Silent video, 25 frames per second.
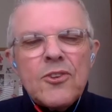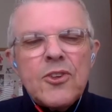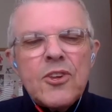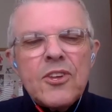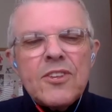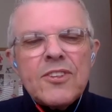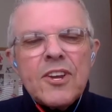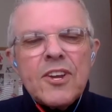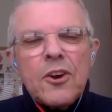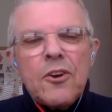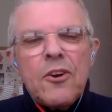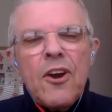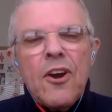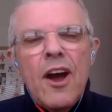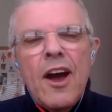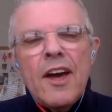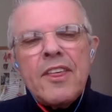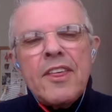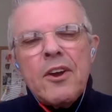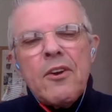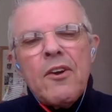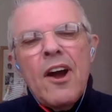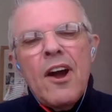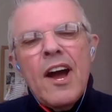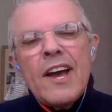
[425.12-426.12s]
used to cry
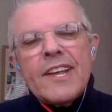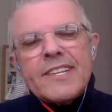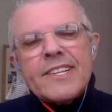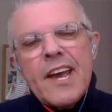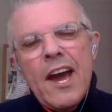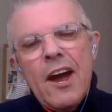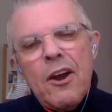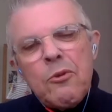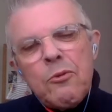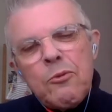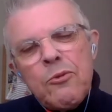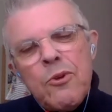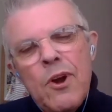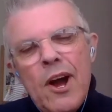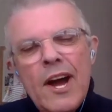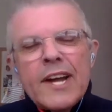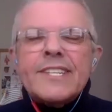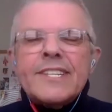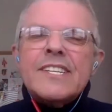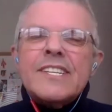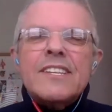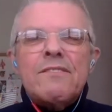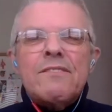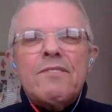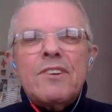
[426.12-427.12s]
their eyes out right
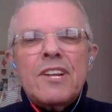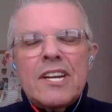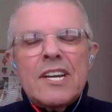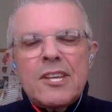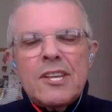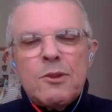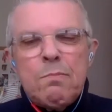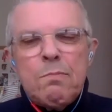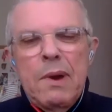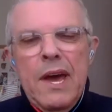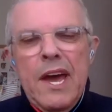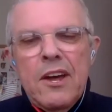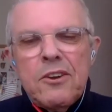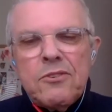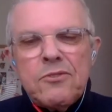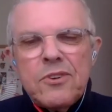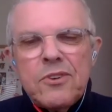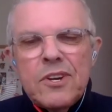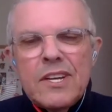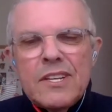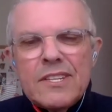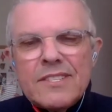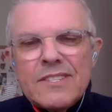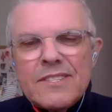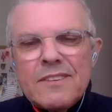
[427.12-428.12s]
to the village
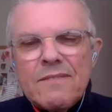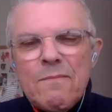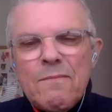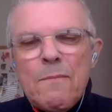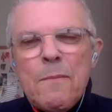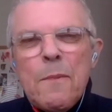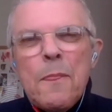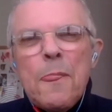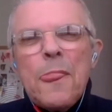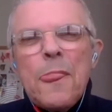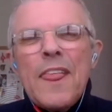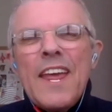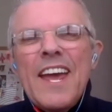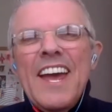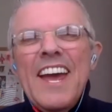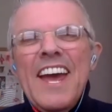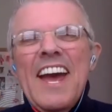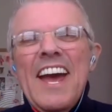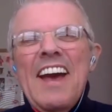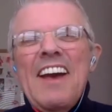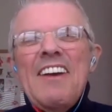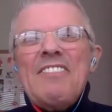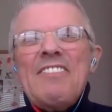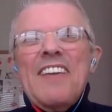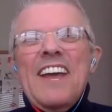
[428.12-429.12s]
boundaries.
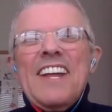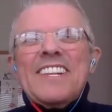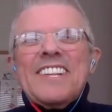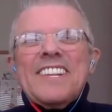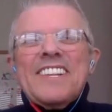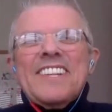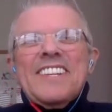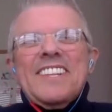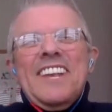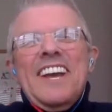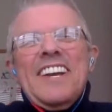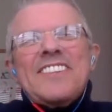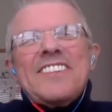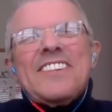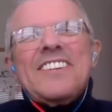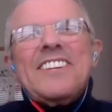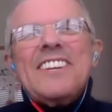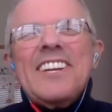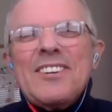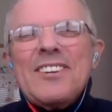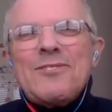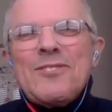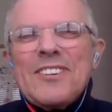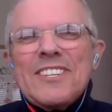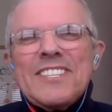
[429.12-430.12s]
That's such an
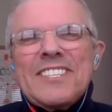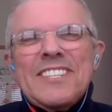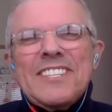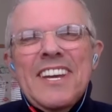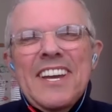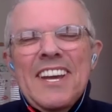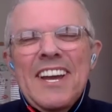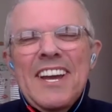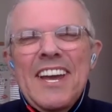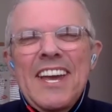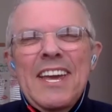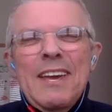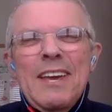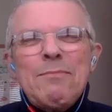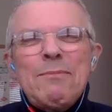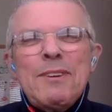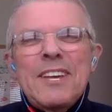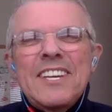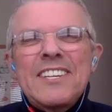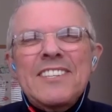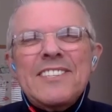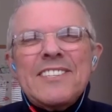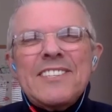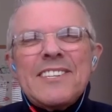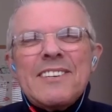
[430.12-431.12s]
interesting
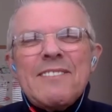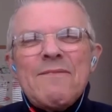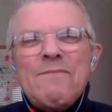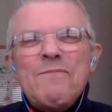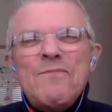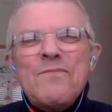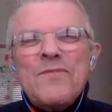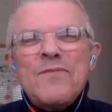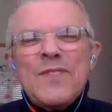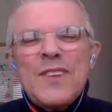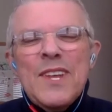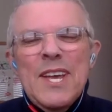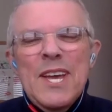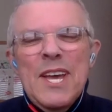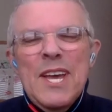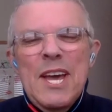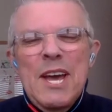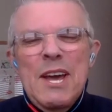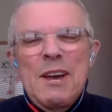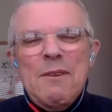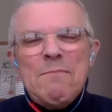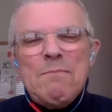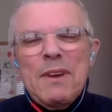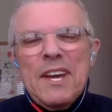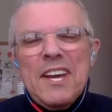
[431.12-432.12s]
image,
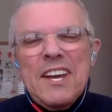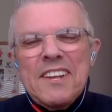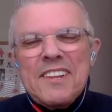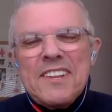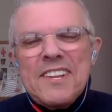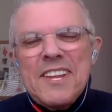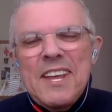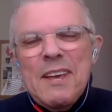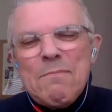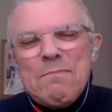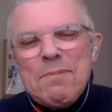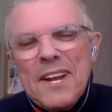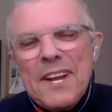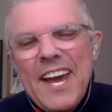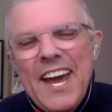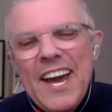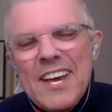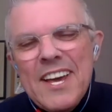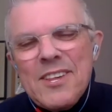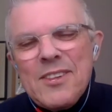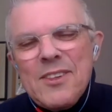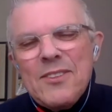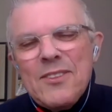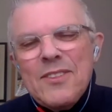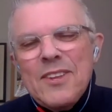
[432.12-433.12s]
because the
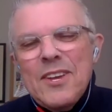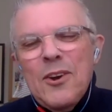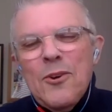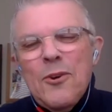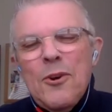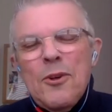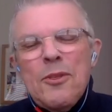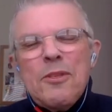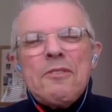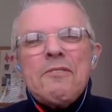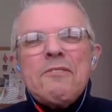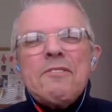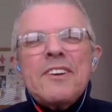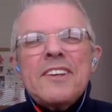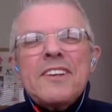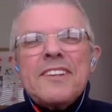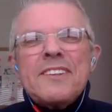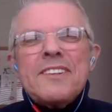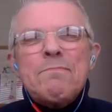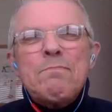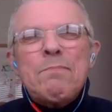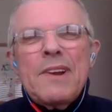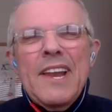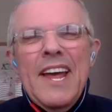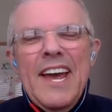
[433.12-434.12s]
implication the author is
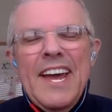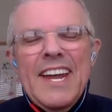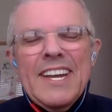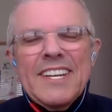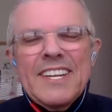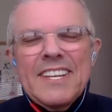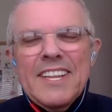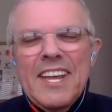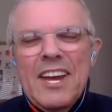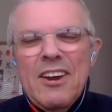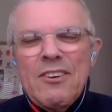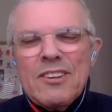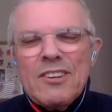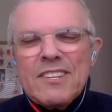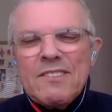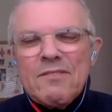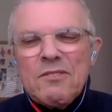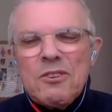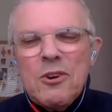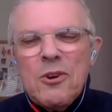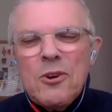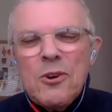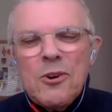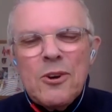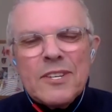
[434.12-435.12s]
planting there is, of
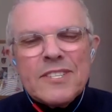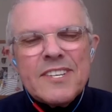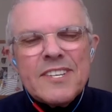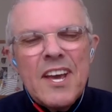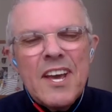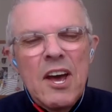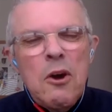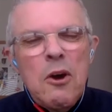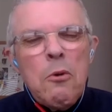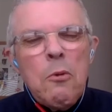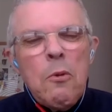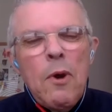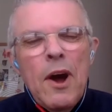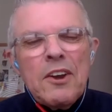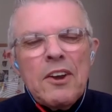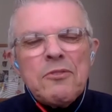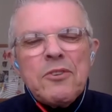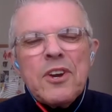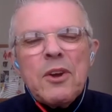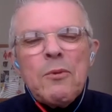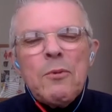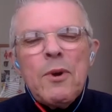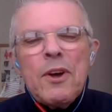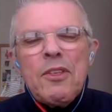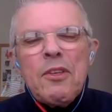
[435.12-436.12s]
course,
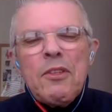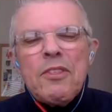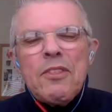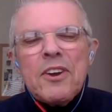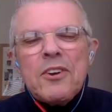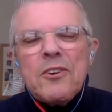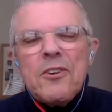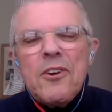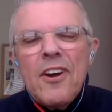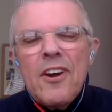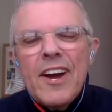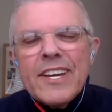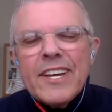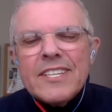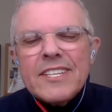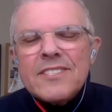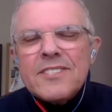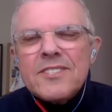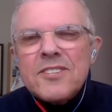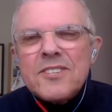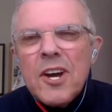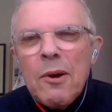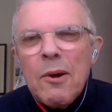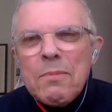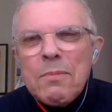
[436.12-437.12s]
wondering whether the crying
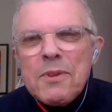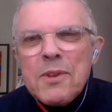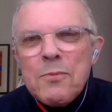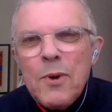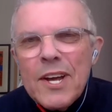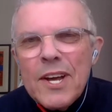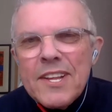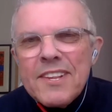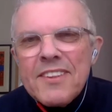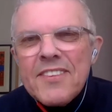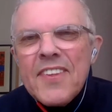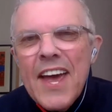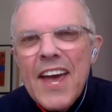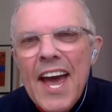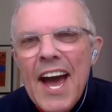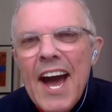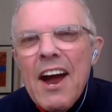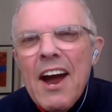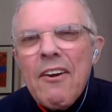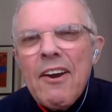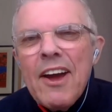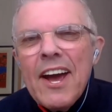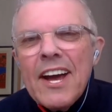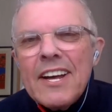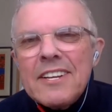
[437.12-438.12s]
stops once they
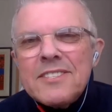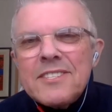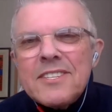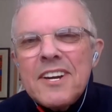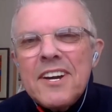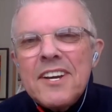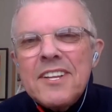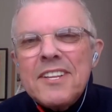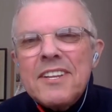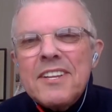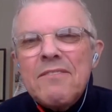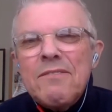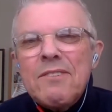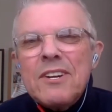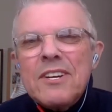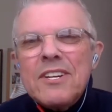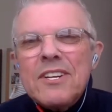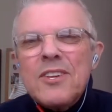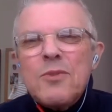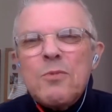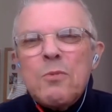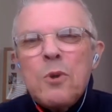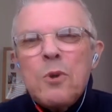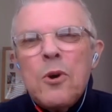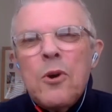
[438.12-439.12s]
are outside the
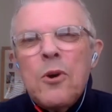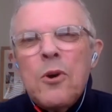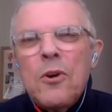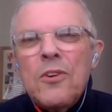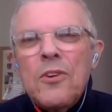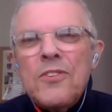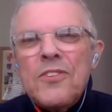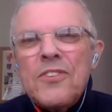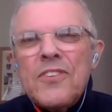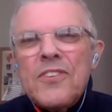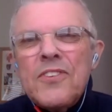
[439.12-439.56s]
village walls,